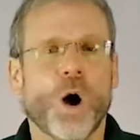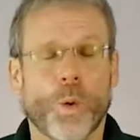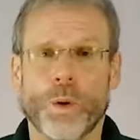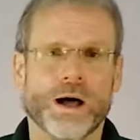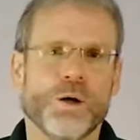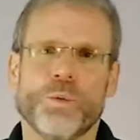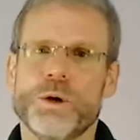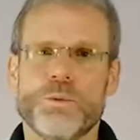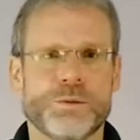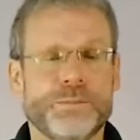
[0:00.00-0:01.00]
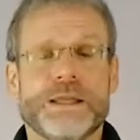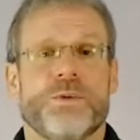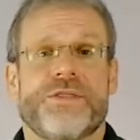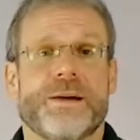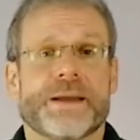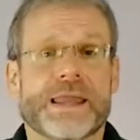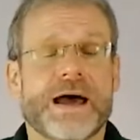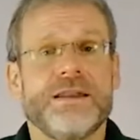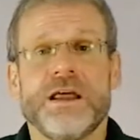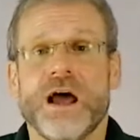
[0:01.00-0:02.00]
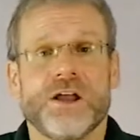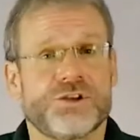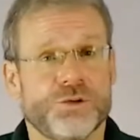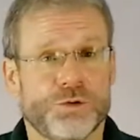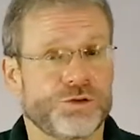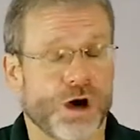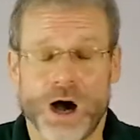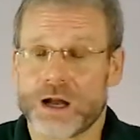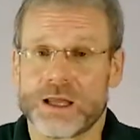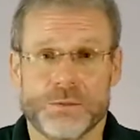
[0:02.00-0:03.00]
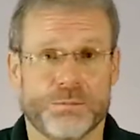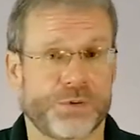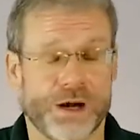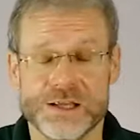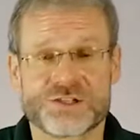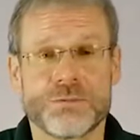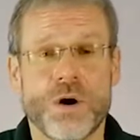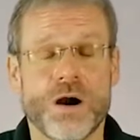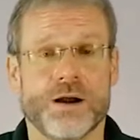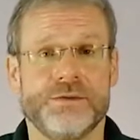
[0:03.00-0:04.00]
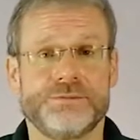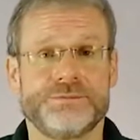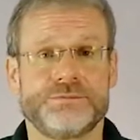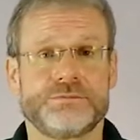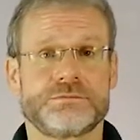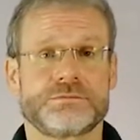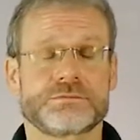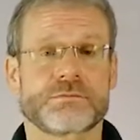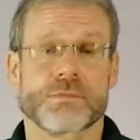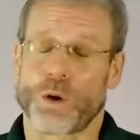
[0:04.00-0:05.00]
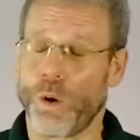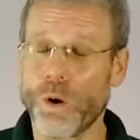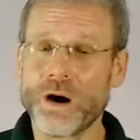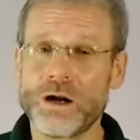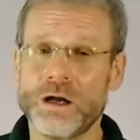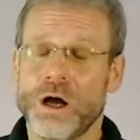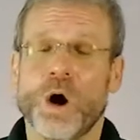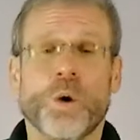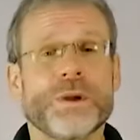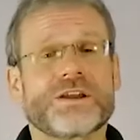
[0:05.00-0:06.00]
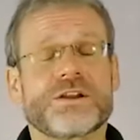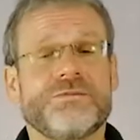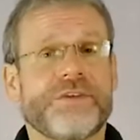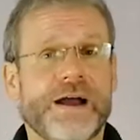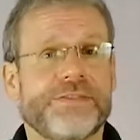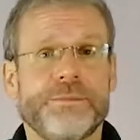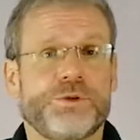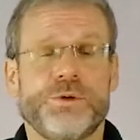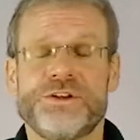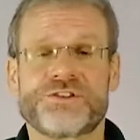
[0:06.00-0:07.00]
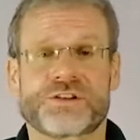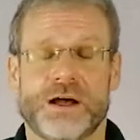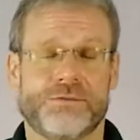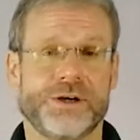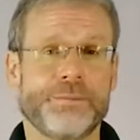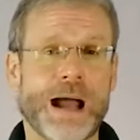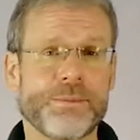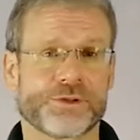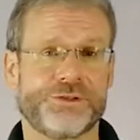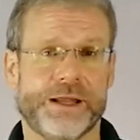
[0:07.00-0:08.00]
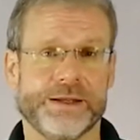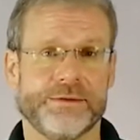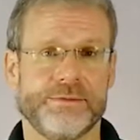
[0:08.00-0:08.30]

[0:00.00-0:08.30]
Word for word: Well, we would meet with them again to talk and pray some more. Or we could invite them to a discovery Bible study.